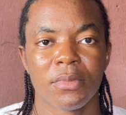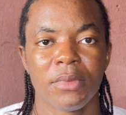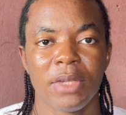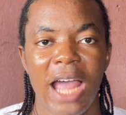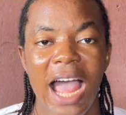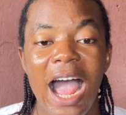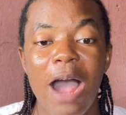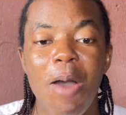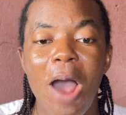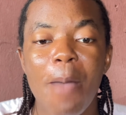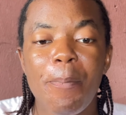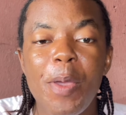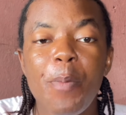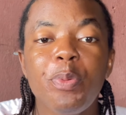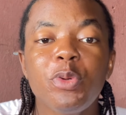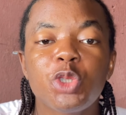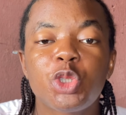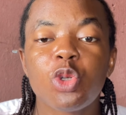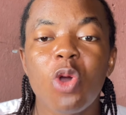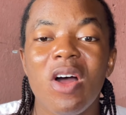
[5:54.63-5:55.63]
Our
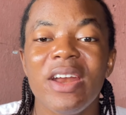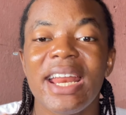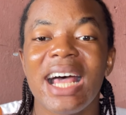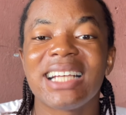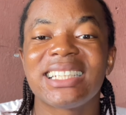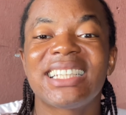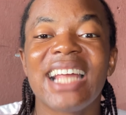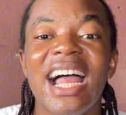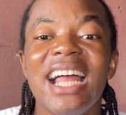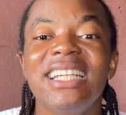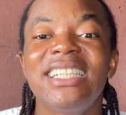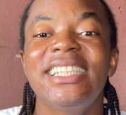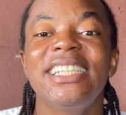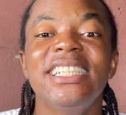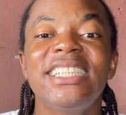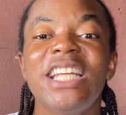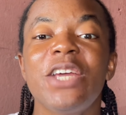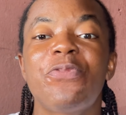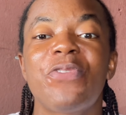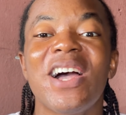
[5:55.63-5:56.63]
people should understand
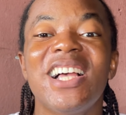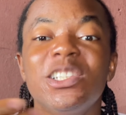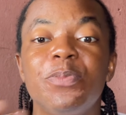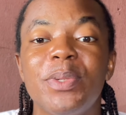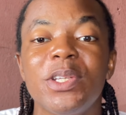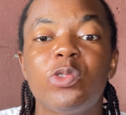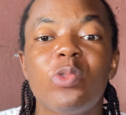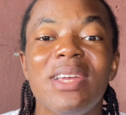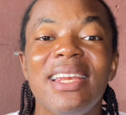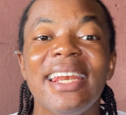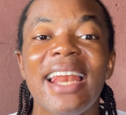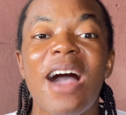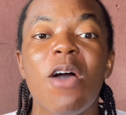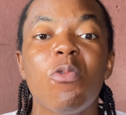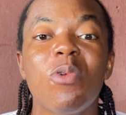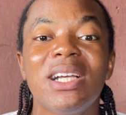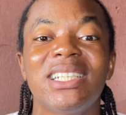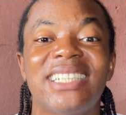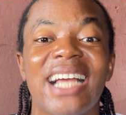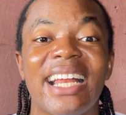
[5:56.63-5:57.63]
the difference between
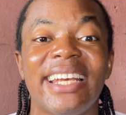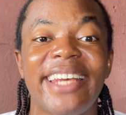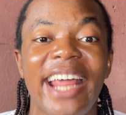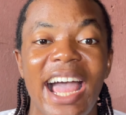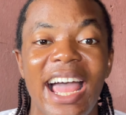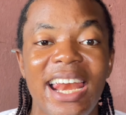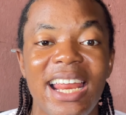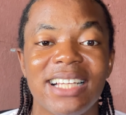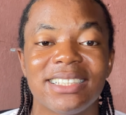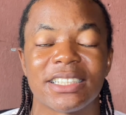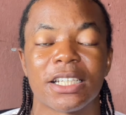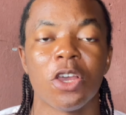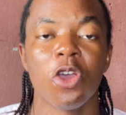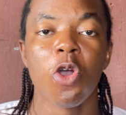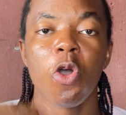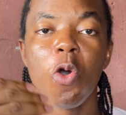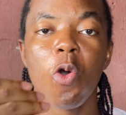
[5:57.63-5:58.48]
language and dialect.